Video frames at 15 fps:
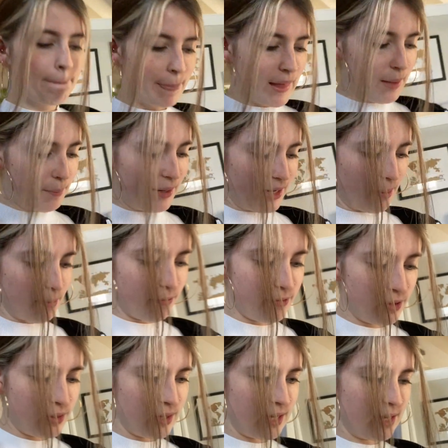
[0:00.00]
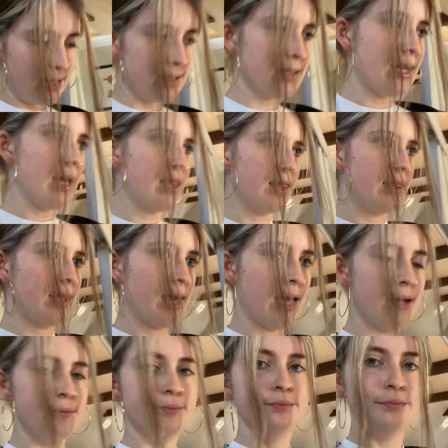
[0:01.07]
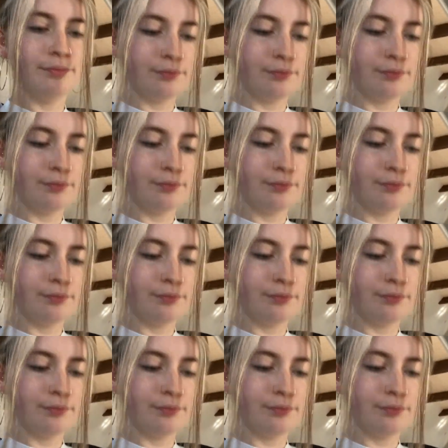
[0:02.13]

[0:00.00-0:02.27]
and pick up a few things. And then